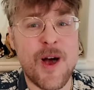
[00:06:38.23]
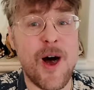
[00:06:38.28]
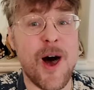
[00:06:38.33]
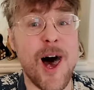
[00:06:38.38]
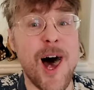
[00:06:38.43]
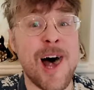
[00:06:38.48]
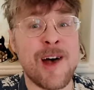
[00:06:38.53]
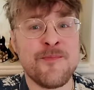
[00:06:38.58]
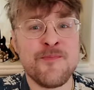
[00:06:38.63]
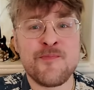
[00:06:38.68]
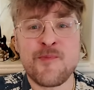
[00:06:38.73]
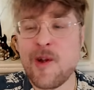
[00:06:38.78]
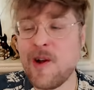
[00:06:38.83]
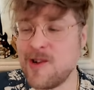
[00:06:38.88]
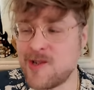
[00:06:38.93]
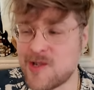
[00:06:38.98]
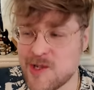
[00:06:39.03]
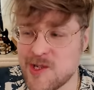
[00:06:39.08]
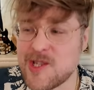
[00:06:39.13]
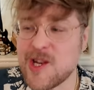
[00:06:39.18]
Oh,
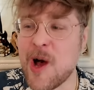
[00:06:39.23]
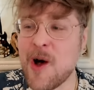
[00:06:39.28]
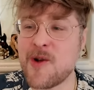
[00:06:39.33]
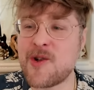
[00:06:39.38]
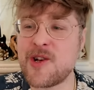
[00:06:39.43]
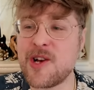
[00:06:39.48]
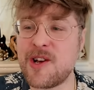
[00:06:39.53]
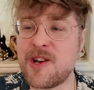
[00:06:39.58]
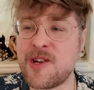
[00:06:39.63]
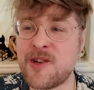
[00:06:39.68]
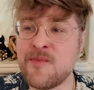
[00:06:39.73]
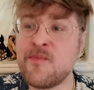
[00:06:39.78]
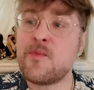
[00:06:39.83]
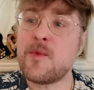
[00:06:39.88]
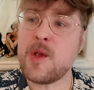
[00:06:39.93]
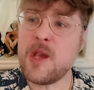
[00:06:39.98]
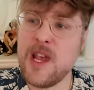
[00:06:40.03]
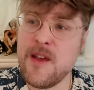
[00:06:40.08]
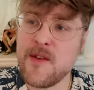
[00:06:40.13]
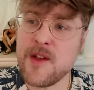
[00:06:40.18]
it's so good.
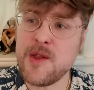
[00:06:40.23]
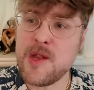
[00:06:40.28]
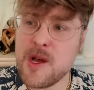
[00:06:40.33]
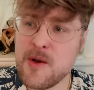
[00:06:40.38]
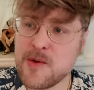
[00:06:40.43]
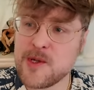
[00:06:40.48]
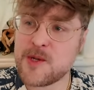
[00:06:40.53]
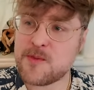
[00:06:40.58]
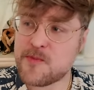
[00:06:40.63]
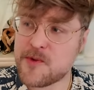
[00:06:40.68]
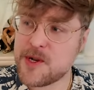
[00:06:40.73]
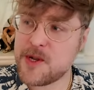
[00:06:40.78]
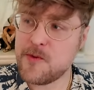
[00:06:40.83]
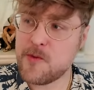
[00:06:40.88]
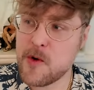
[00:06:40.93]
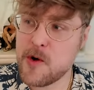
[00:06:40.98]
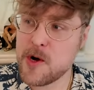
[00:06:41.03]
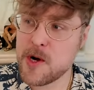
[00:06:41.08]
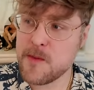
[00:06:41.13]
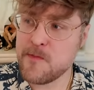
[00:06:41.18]
Even though it's pretty
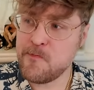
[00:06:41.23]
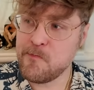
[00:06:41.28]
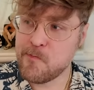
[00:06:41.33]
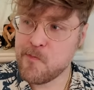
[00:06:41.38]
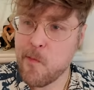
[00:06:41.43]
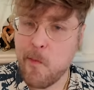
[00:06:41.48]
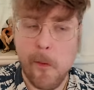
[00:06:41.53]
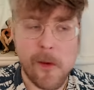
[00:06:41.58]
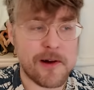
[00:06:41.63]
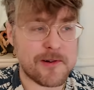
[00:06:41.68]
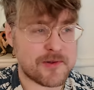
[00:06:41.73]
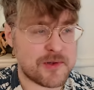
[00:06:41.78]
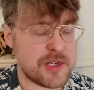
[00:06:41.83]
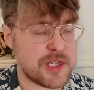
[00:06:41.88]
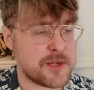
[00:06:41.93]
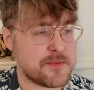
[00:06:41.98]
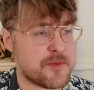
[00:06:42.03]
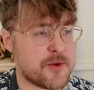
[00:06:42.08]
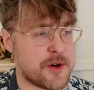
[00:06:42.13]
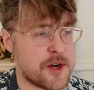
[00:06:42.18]
warm at
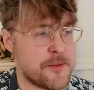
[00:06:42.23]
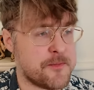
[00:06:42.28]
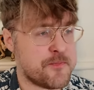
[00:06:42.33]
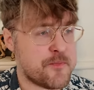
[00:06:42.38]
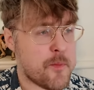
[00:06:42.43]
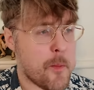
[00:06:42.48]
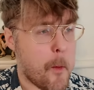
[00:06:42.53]
this point.